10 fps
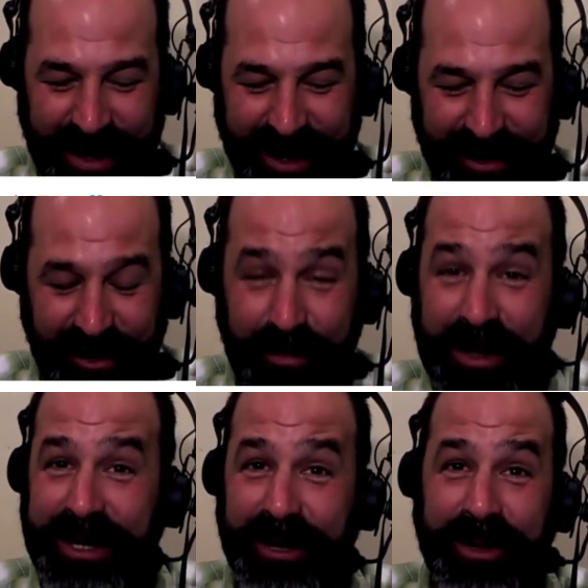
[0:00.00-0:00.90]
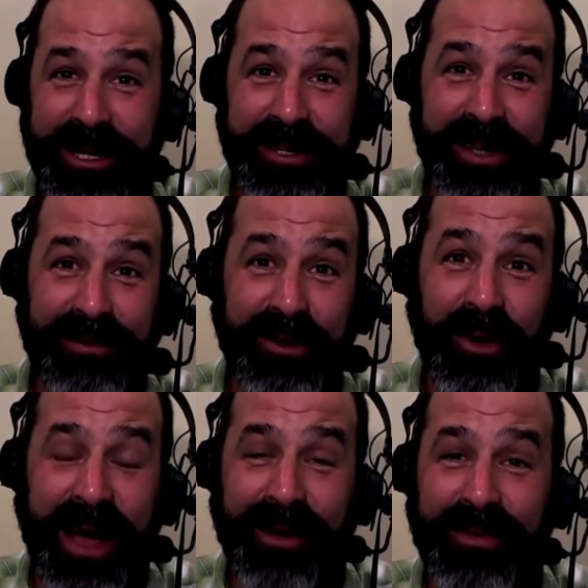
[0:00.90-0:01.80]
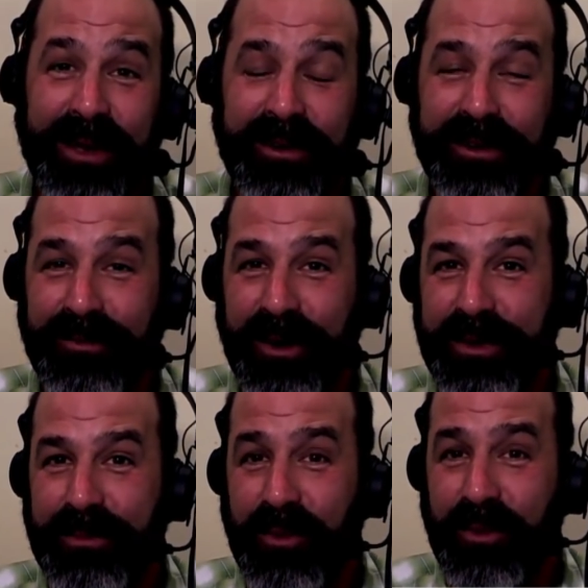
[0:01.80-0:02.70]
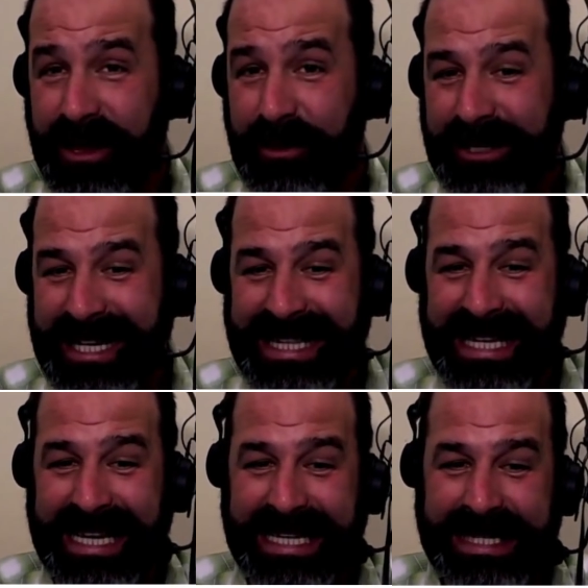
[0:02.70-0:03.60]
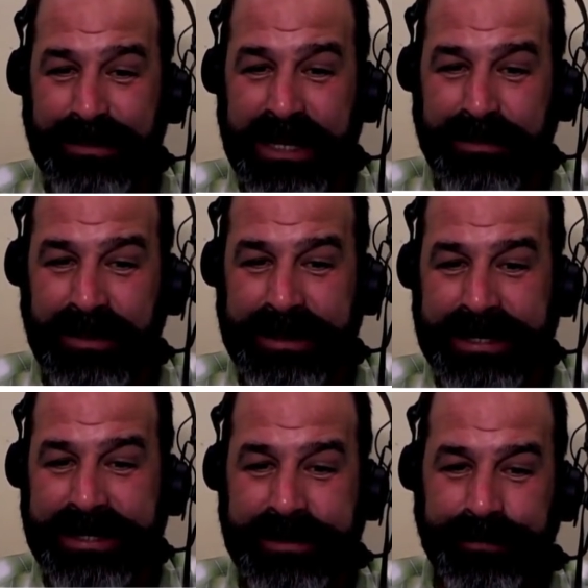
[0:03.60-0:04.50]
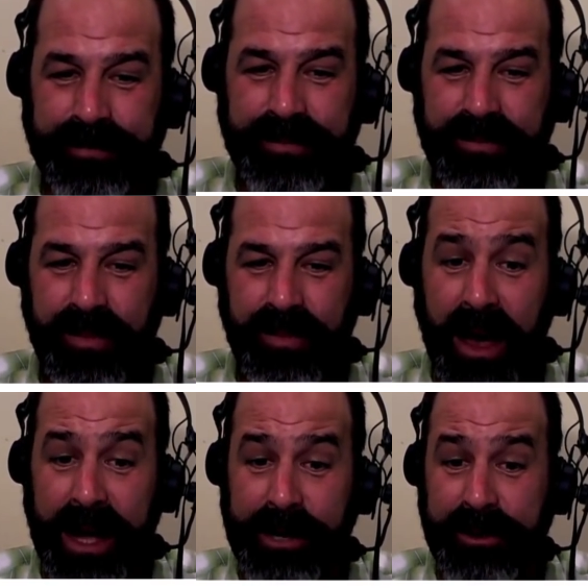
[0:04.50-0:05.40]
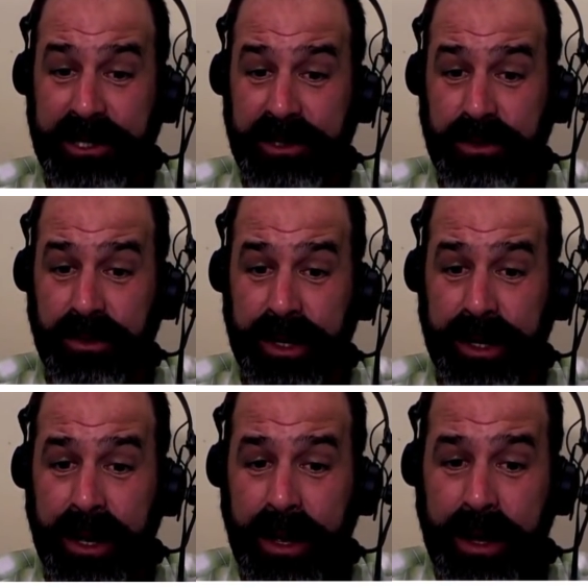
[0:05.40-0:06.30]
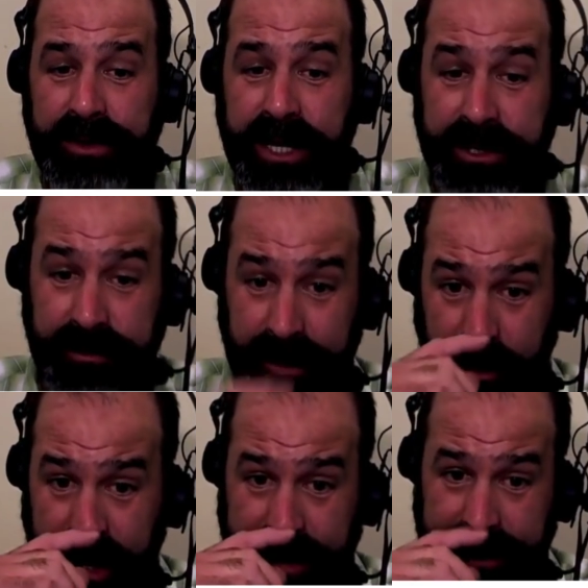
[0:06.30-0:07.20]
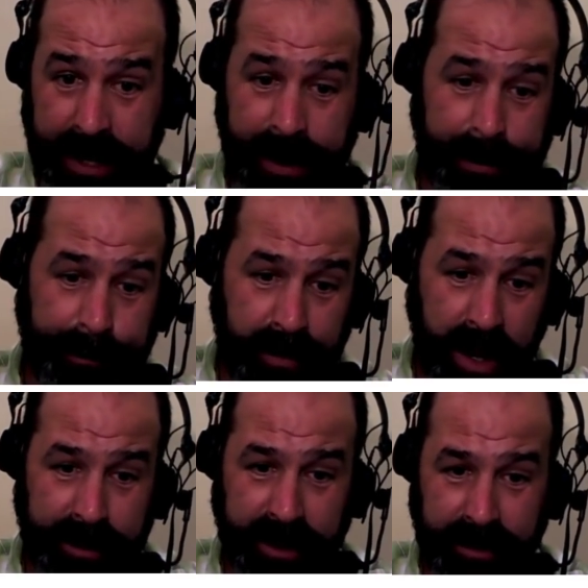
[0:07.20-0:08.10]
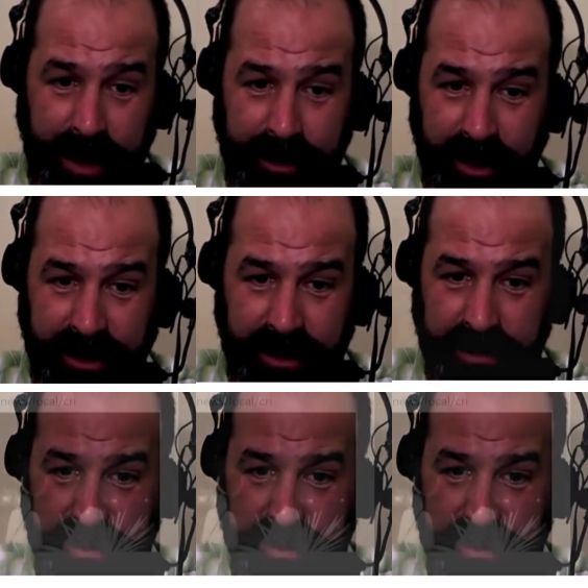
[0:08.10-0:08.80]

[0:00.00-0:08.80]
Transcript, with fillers: my goodness! But you know what? You didn't have to go out there and confront them directly, which I think is a it's big true. plus. Yes. Uh, interesting story. Check this video out. Um, I'm gonna I'm gonna read the,